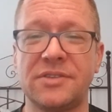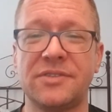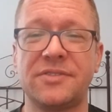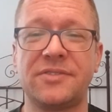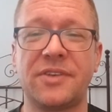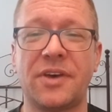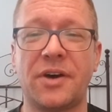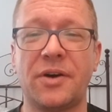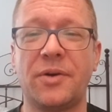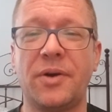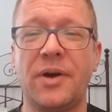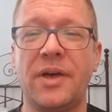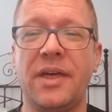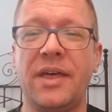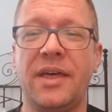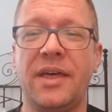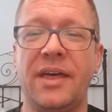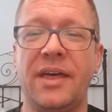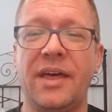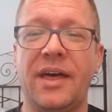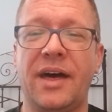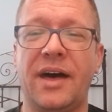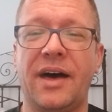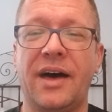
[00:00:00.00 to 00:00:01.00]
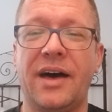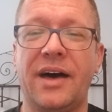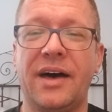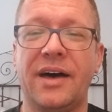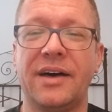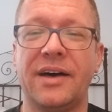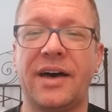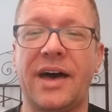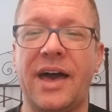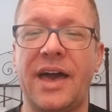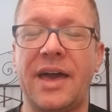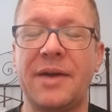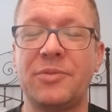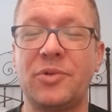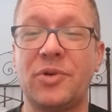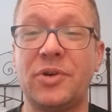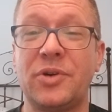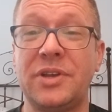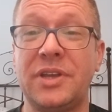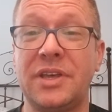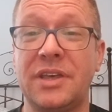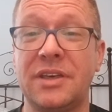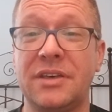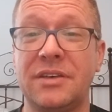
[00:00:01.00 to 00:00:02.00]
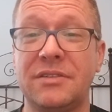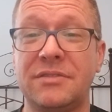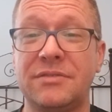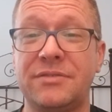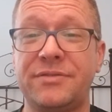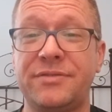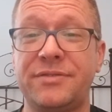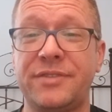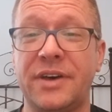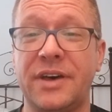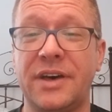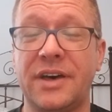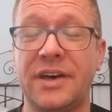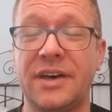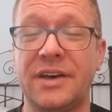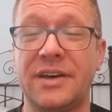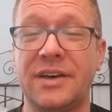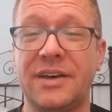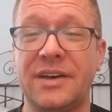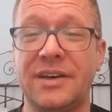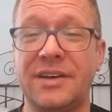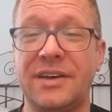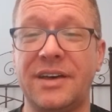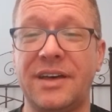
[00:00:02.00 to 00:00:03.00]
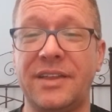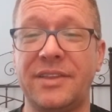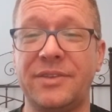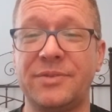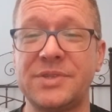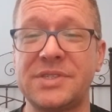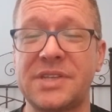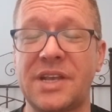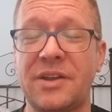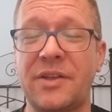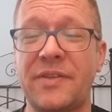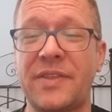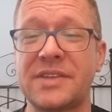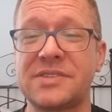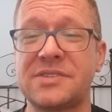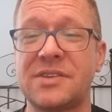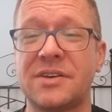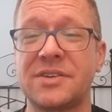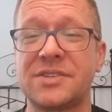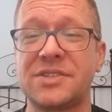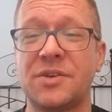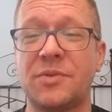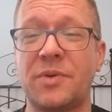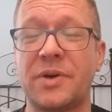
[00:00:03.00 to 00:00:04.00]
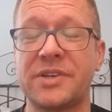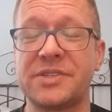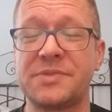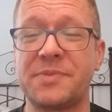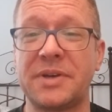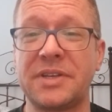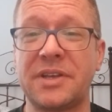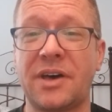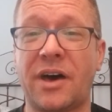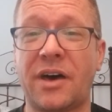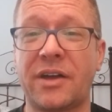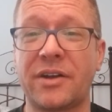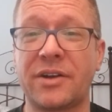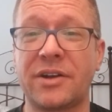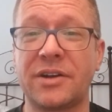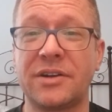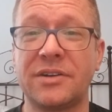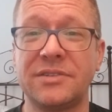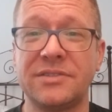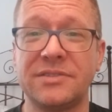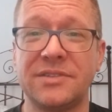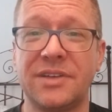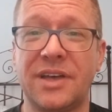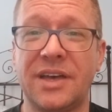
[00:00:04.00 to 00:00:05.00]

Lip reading: So I am going to give, the reason I know that song so well is my daughter,